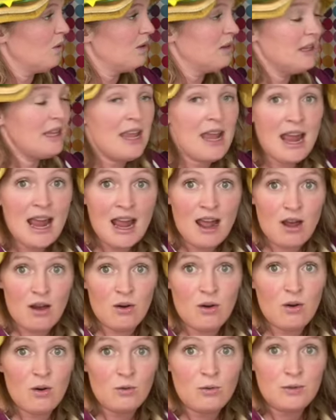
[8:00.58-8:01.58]

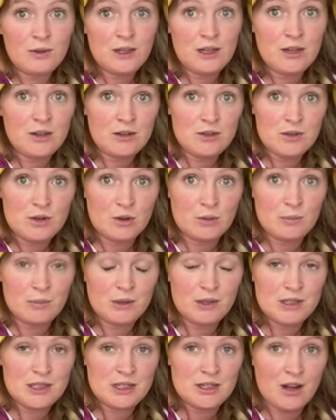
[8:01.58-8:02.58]
now, hopefully your adult
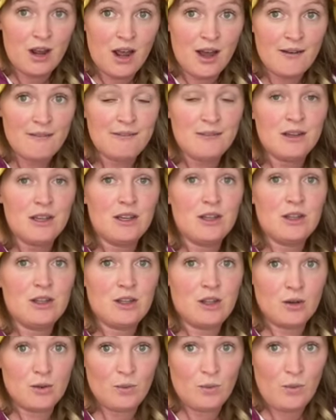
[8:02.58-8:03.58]
printed off
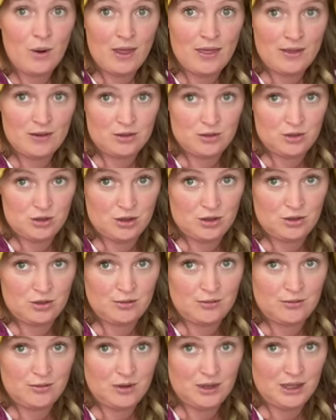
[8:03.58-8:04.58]
your weather
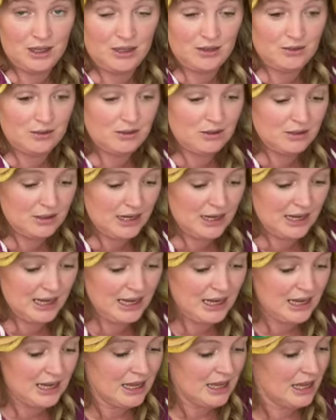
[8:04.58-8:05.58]
journal for you,
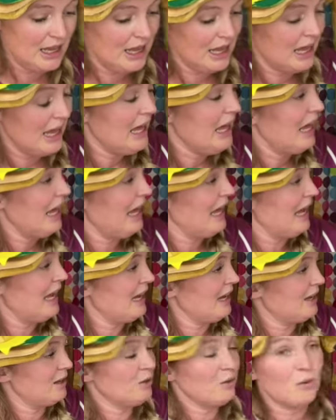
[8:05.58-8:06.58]
okay?
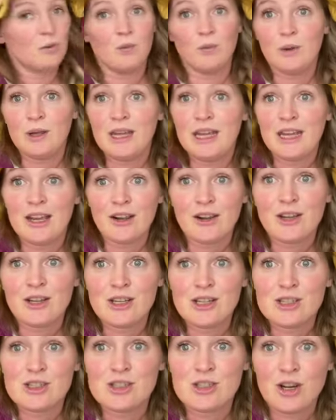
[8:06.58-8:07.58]
And we are
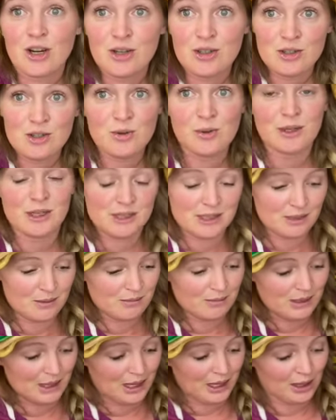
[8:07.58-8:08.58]
gonna start doing
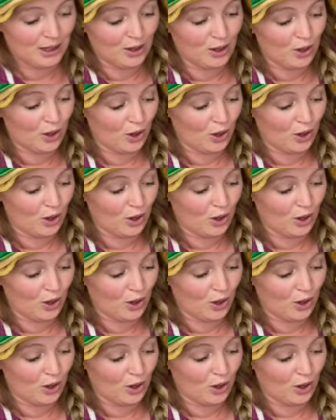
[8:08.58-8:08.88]
something